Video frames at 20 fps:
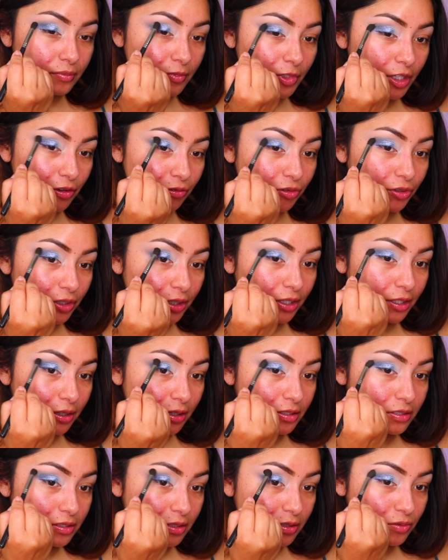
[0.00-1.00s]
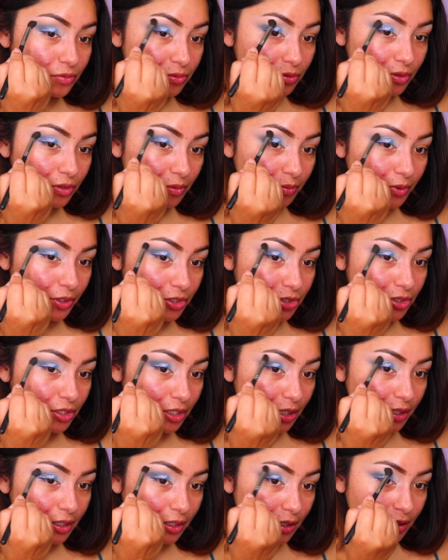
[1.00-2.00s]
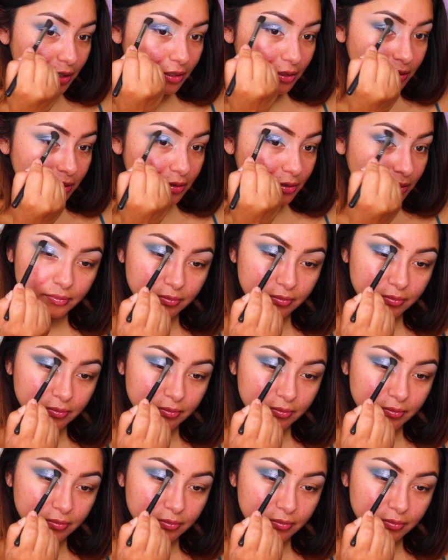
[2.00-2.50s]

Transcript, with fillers: I feel like this is the brush that I needed.